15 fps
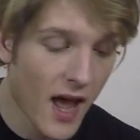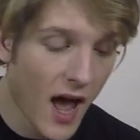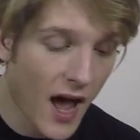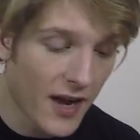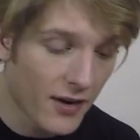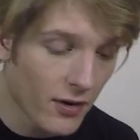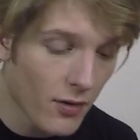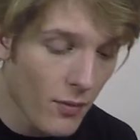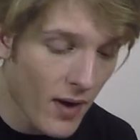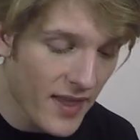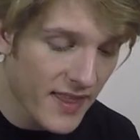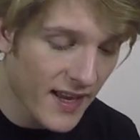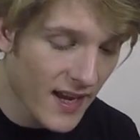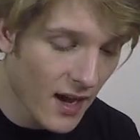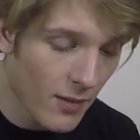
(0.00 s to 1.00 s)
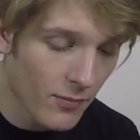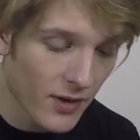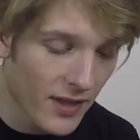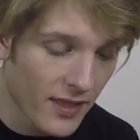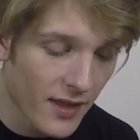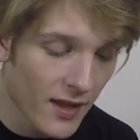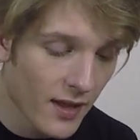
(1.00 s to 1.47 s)
I don't know why they come
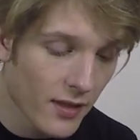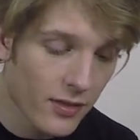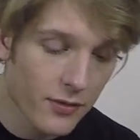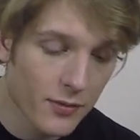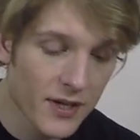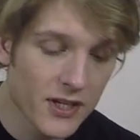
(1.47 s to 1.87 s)
with 3